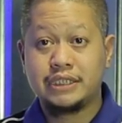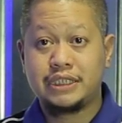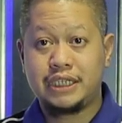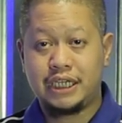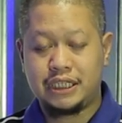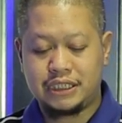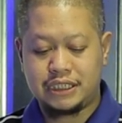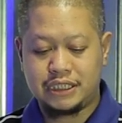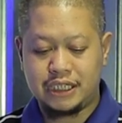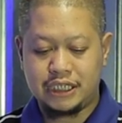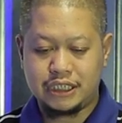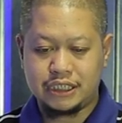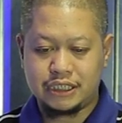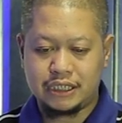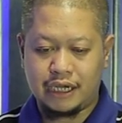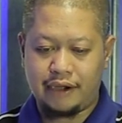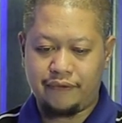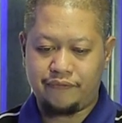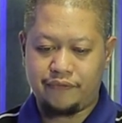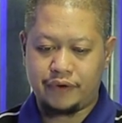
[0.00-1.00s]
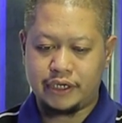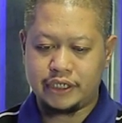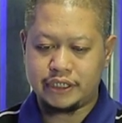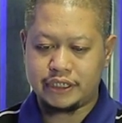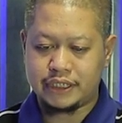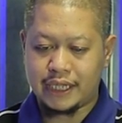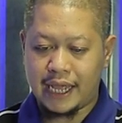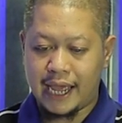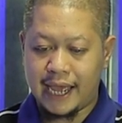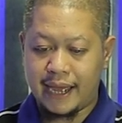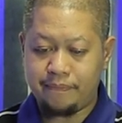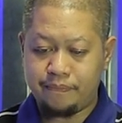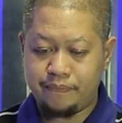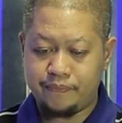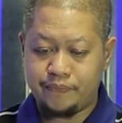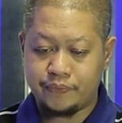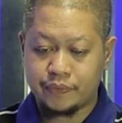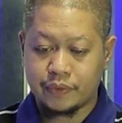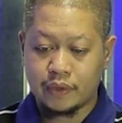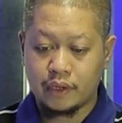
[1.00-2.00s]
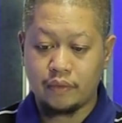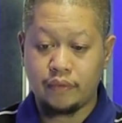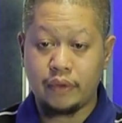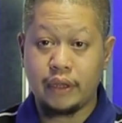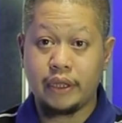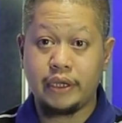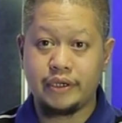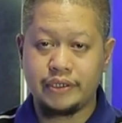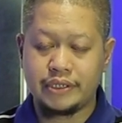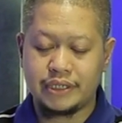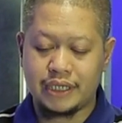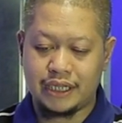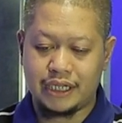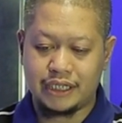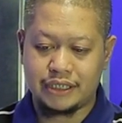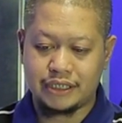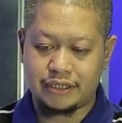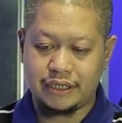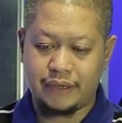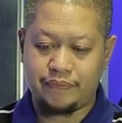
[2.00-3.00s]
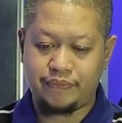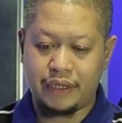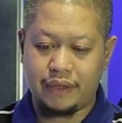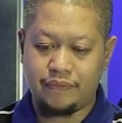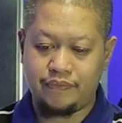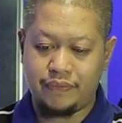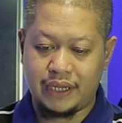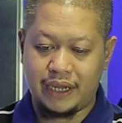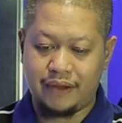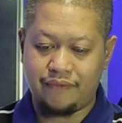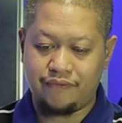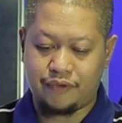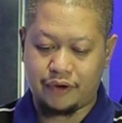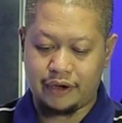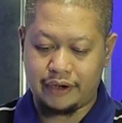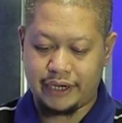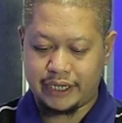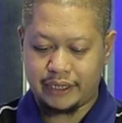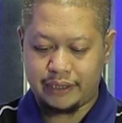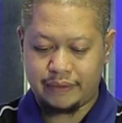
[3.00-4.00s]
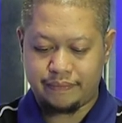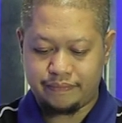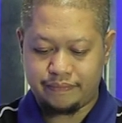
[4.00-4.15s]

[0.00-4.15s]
Since this is our first app, we'll use a descriptive name for it.